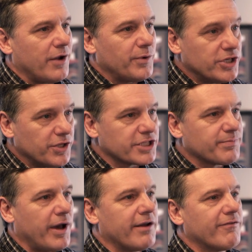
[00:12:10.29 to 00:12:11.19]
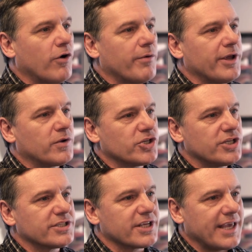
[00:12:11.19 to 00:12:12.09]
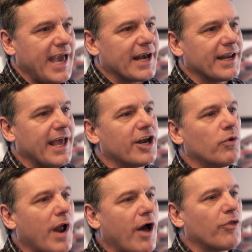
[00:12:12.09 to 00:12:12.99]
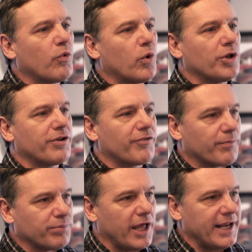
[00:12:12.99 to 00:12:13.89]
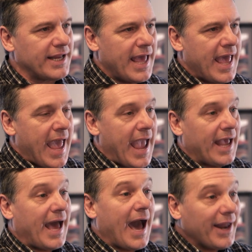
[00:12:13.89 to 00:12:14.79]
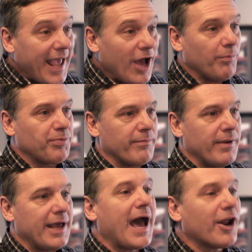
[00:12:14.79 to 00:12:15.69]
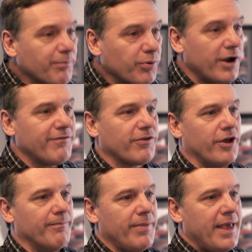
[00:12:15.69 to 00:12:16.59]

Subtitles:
We do this by informing Christians in Canada and around the world of their plight and how to help them and how to pray for them.